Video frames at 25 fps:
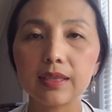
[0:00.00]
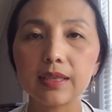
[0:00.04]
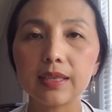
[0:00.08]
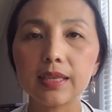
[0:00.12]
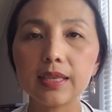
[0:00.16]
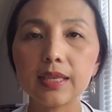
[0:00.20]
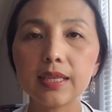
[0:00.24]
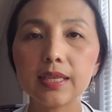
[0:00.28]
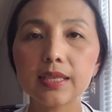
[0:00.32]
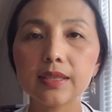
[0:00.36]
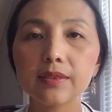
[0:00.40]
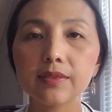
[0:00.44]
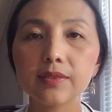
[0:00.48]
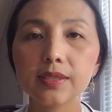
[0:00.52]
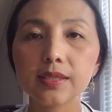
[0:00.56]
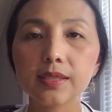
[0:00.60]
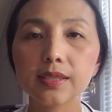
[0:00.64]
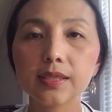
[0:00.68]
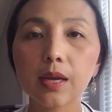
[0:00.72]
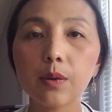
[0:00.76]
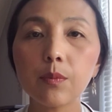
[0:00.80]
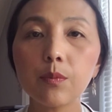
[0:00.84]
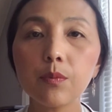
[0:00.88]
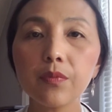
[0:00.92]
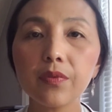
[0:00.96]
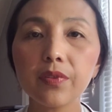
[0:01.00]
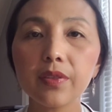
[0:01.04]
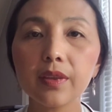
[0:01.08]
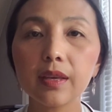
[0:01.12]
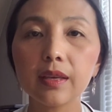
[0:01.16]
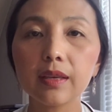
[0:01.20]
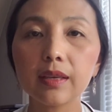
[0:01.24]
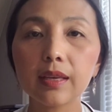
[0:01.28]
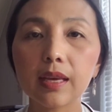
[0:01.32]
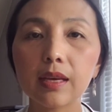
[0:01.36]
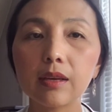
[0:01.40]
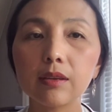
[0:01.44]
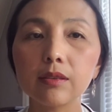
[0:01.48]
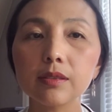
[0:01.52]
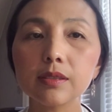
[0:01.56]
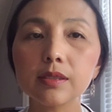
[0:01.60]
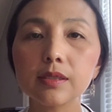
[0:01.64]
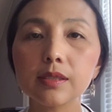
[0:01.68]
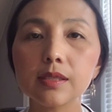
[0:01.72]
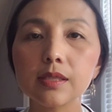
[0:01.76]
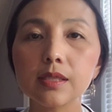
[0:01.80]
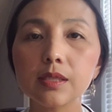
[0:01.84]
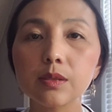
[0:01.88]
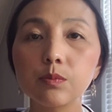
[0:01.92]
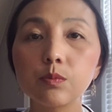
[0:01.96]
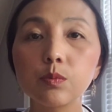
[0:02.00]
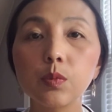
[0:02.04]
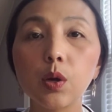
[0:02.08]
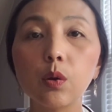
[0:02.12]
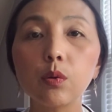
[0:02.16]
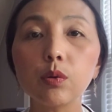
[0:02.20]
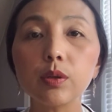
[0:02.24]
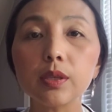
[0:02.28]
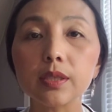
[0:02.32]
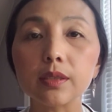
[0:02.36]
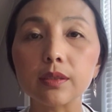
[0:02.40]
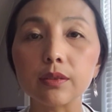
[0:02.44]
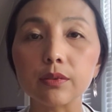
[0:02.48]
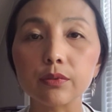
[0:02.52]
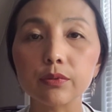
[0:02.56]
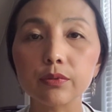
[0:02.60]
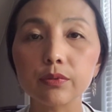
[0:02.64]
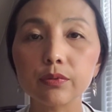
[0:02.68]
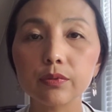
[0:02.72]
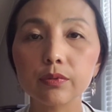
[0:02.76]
it is something else's motive